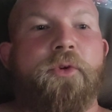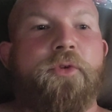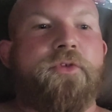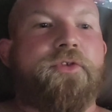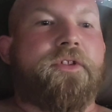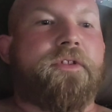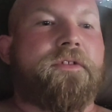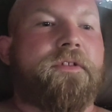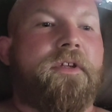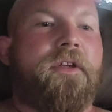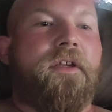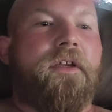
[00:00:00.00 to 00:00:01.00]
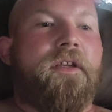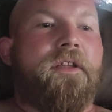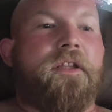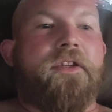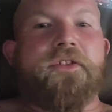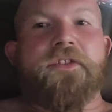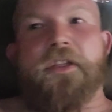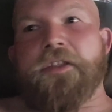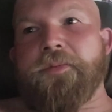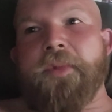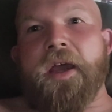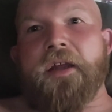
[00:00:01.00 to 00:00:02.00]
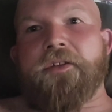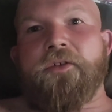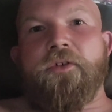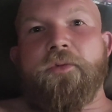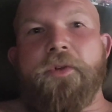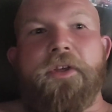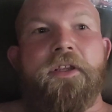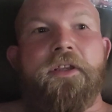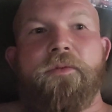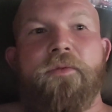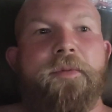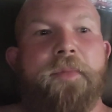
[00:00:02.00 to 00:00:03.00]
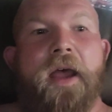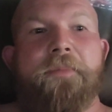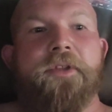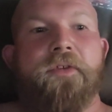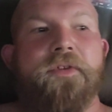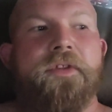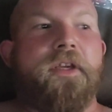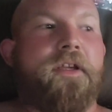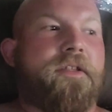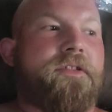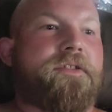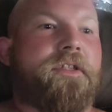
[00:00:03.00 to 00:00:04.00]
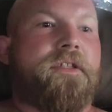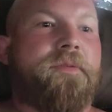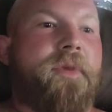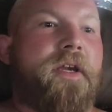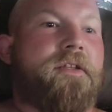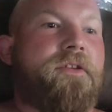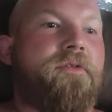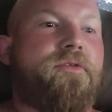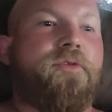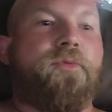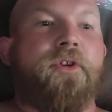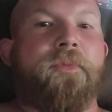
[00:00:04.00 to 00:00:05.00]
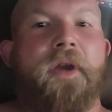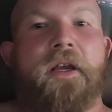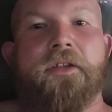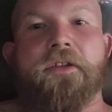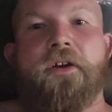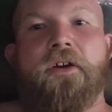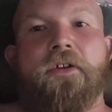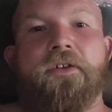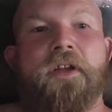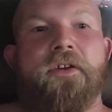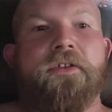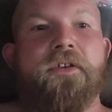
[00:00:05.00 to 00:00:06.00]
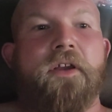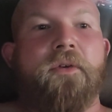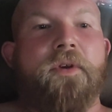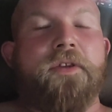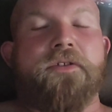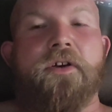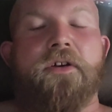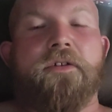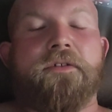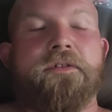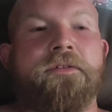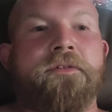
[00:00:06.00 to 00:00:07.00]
boost, and then you sent it back to him and he remapped everything and then sent it back to you. You put it back in the car and now you got a race car.